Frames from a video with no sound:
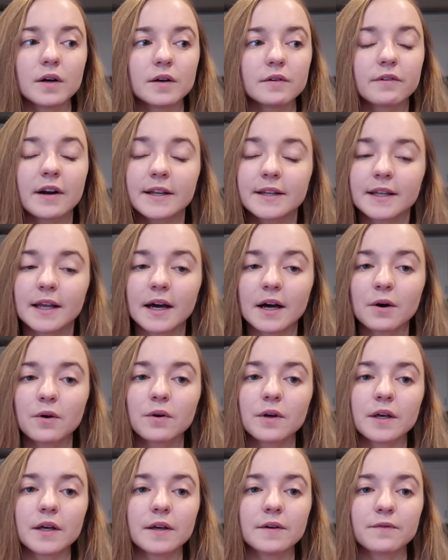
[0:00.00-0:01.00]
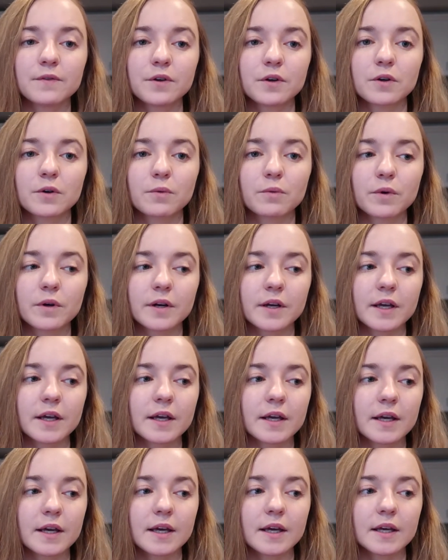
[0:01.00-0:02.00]
right now, if you're
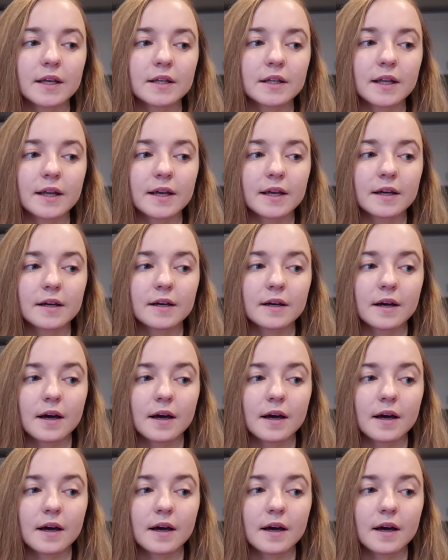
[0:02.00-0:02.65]
working in like